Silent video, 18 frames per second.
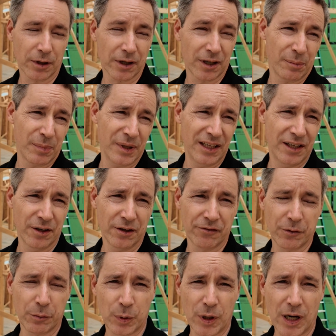We're gonna be
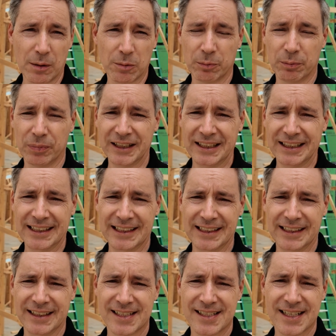here for
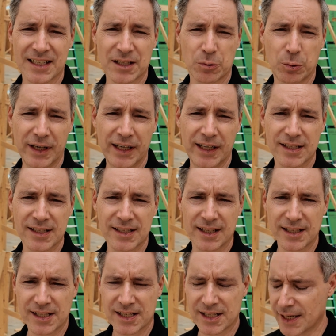probably 6 weeks,
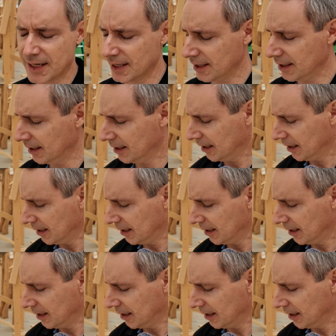let's say.